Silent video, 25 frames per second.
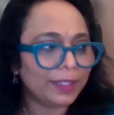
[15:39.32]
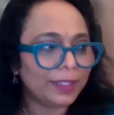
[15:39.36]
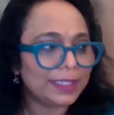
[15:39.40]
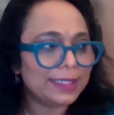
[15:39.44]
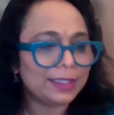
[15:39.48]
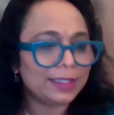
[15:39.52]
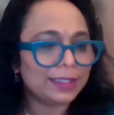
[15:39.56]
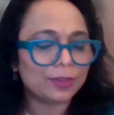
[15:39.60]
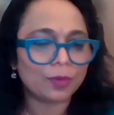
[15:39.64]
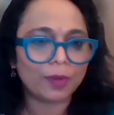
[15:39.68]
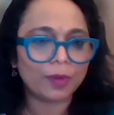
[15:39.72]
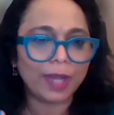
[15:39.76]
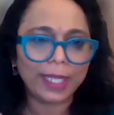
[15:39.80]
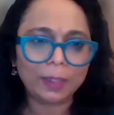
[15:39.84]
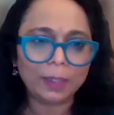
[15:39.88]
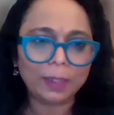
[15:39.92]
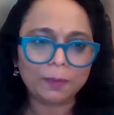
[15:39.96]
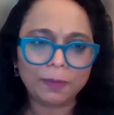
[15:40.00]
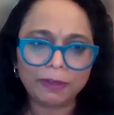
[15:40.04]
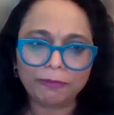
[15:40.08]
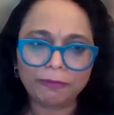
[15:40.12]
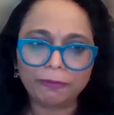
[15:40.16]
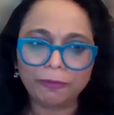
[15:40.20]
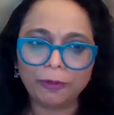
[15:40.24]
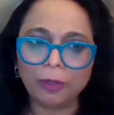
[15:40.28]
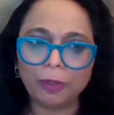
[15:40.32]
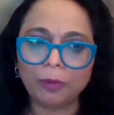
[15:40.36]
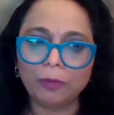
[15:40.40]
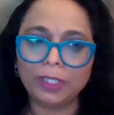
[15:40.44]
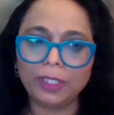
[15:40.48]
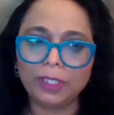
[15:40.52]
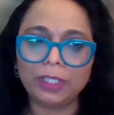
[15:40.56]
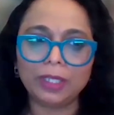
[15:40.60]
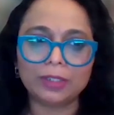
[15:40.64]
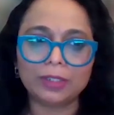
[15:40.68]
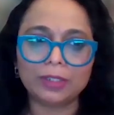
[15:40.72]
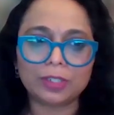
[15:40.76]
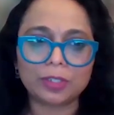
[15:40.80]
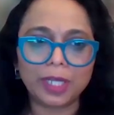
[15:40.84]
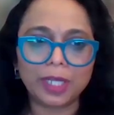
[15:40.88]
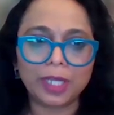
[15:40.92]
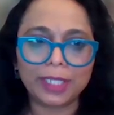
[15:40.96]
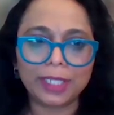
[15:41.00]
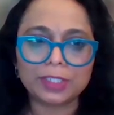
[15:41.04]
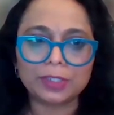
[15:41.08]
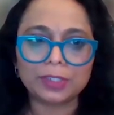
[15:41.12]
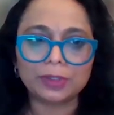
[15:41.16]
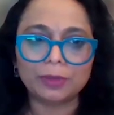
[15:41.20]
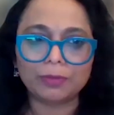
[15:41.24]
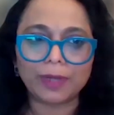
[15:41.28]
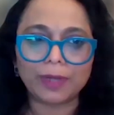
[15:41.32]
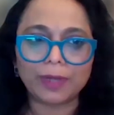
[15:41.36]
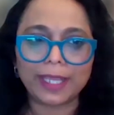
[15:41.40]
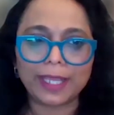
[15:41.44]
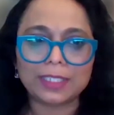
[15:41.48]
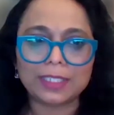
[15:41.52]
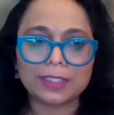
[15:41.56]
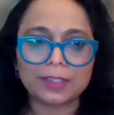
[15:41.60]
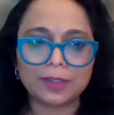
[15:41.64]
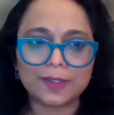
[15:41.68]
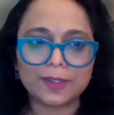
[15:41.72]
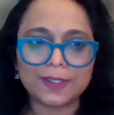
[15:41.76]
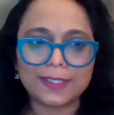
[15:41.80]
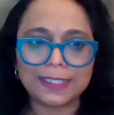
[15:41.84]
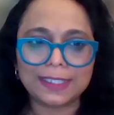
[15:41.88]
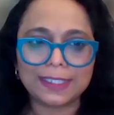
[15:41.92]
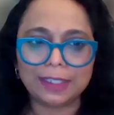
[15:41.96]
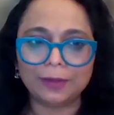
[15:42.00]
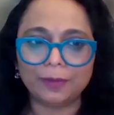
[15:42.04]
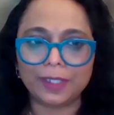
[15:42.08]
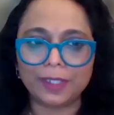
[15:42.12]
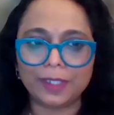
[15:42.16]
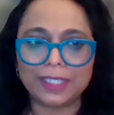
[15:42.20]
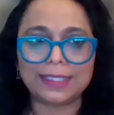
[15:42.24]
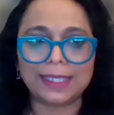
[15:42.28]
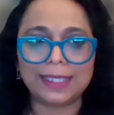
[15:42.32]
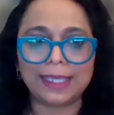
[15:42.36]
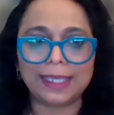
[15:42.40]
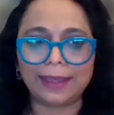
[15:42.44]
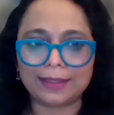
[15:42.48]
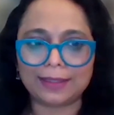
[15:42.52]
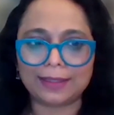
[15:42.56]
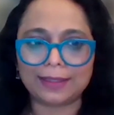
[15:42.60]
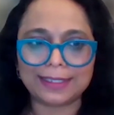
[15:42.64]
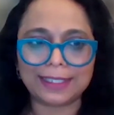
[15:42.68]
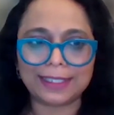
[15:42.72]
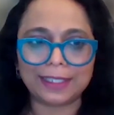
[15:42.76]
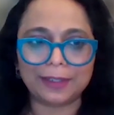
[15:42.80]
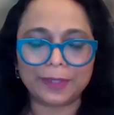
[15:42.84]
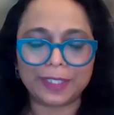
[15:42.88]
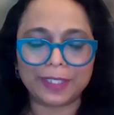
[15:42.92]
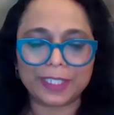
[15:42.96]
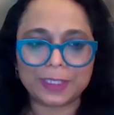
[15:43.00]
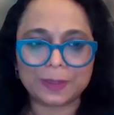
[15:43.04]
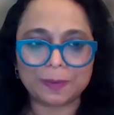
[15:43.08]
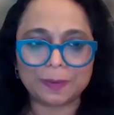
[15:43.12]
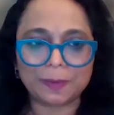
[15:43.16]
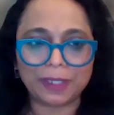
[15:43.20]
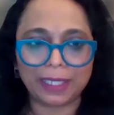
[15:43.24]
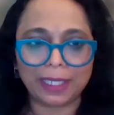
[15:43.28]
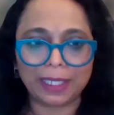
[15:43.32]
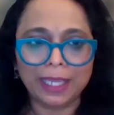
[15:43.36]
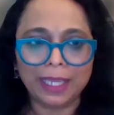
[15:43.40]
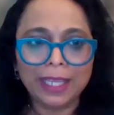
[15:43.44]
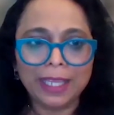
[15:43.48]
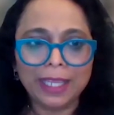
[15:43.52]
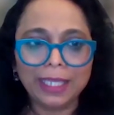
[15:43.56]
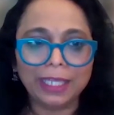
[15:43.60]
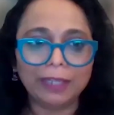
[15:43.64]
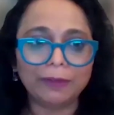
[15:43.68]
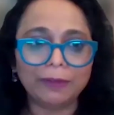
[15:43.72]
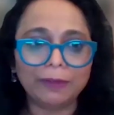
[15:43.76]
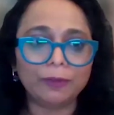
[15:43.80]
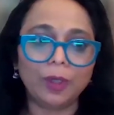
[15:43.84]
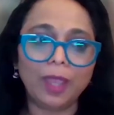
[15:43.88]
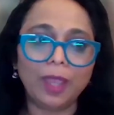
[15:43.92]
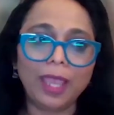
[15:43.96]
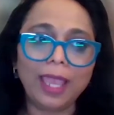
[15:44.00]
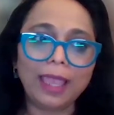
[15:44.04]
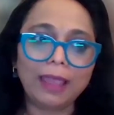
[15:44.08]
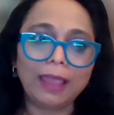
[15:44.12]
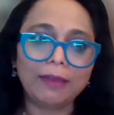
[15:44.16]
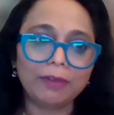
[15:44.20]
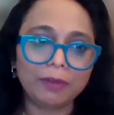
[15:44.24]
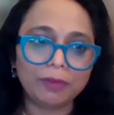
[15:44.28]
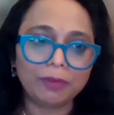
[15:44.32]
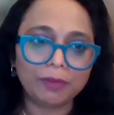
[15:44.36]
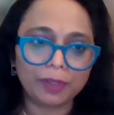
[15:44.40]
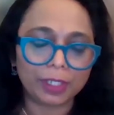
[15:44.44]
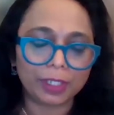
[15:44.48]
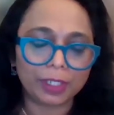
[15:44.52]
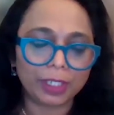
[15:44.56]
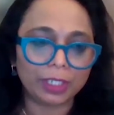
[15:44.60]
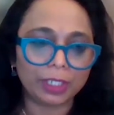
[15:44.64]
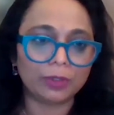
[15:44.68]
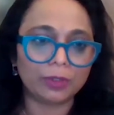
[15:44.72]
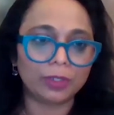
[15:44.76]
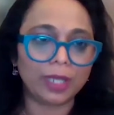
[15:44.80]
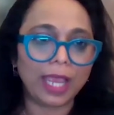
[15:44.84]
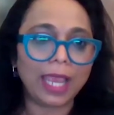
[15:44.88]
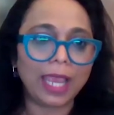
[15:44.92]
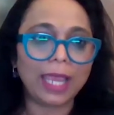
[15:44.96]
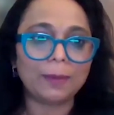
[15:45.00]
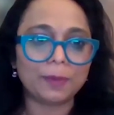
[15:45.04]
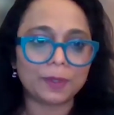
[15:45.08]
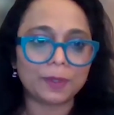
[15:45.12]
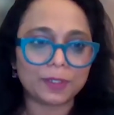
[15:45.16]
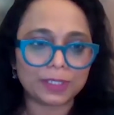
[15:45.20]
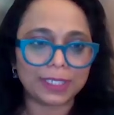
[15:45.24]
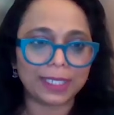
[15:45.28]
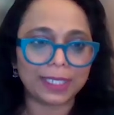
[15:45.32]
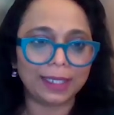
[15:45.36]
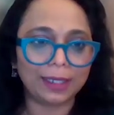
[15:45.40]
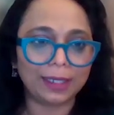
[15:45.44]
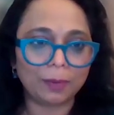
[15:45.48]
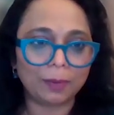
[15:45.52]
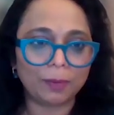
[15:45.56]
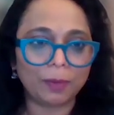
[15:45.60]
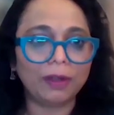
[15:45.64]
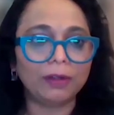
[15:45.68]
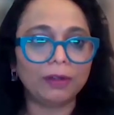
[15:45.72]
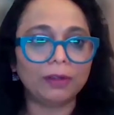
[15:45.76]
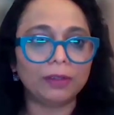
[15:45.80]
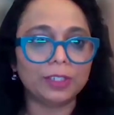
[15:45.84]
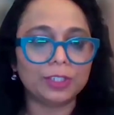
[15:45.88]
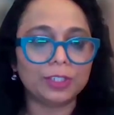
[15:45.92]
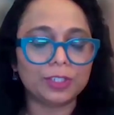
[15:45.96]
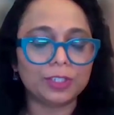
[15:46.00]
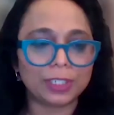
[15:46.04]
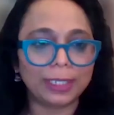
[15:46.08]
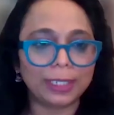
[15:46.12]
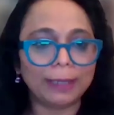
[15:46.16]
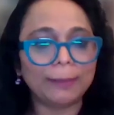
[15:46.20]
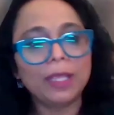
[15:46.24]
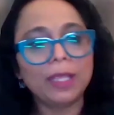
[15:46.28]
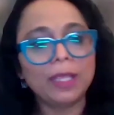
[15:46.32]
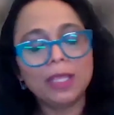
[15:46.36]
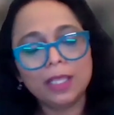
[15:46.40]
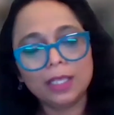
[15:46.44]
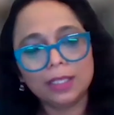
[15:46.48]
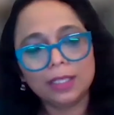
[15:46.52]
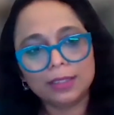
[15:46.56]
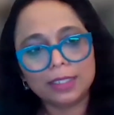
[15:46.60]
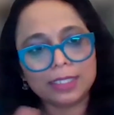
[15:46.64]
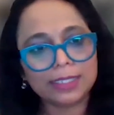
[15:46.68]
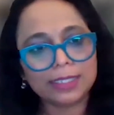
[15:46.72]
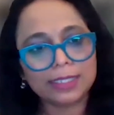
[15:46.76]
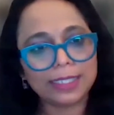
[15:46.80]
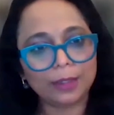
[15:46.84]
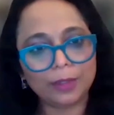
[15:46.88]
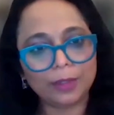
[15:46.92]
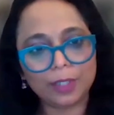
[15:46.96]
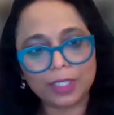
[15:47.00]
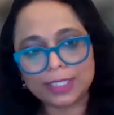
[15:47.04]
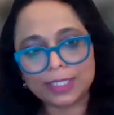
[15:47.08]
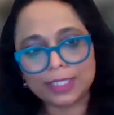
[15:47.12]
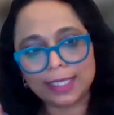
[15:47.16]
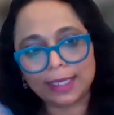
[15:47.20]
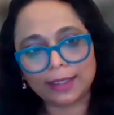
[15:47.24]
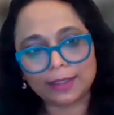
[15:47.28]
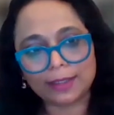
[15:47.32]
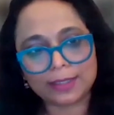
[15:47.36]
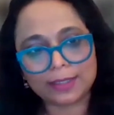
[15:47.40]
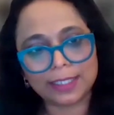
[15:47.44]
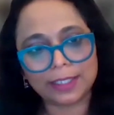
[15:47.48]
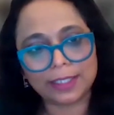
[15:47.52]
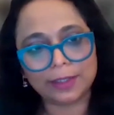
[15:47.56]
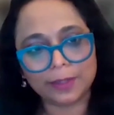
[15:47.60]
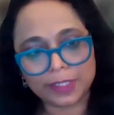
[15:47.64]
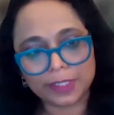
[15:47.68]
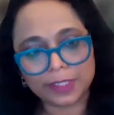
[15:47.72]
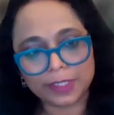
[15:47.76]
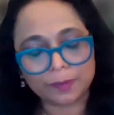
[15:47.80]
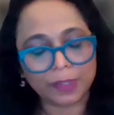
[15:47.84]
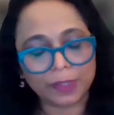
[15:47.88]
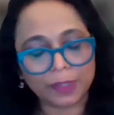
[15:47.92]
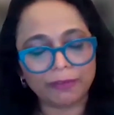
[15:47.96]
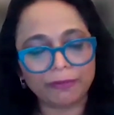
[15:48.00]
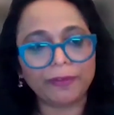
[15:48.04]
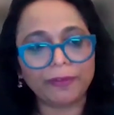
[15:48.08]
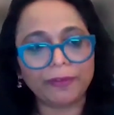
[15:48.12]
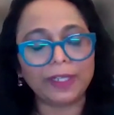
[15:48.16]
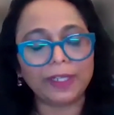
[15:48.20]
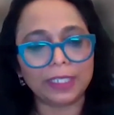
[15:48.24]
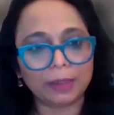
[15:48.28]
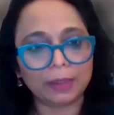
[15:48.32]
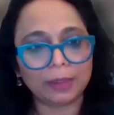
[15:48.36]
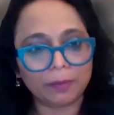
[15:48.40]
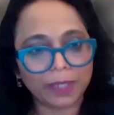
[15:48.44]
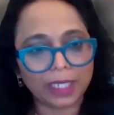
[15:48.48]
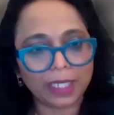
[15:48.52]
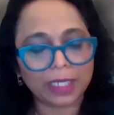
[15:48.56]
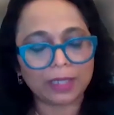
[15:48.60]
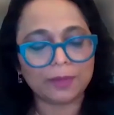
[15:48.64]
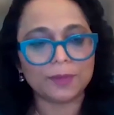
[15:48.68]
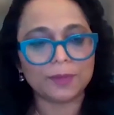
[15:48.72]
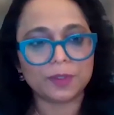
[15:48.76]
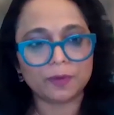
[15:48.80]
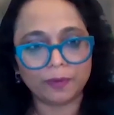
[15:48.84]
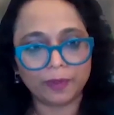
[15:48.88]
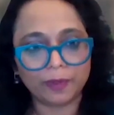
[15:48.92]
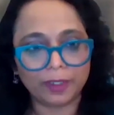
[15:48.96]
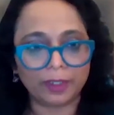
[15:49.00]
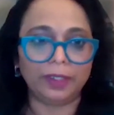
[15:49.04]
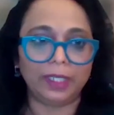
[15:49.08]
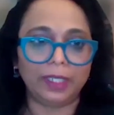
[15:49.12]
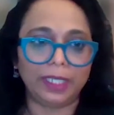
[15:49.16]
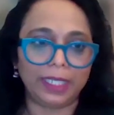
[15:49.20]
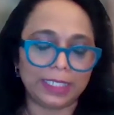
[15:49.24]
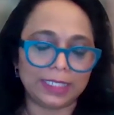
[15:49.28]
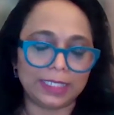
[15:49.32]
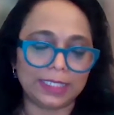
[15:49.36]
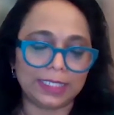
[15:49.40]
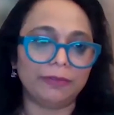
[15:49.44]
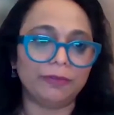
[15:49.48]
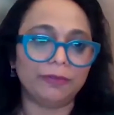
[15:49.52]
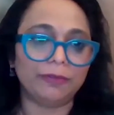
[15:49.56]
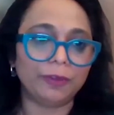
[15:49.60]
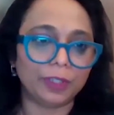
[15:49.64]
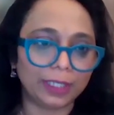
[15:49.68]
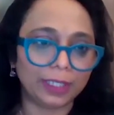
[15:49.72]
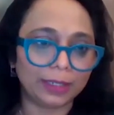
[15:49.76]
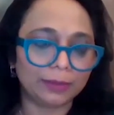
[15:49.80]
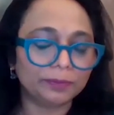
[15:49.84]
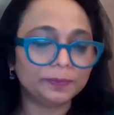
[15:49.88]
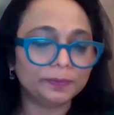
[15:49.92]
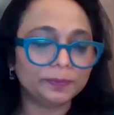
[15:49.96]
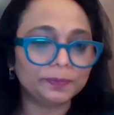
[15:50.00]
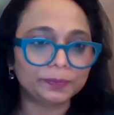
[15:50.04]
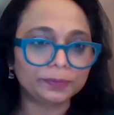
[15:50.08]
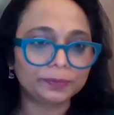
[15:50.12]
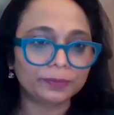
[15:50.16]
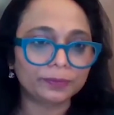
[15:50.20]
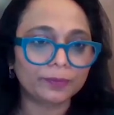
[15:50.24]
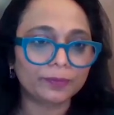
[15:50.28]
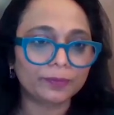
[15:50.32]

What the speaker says: this is right before when you're trying to raise your Series A and Series B. If you have a very good hyperscaler partnership, the Series A and Series B funding becomes very easy for them.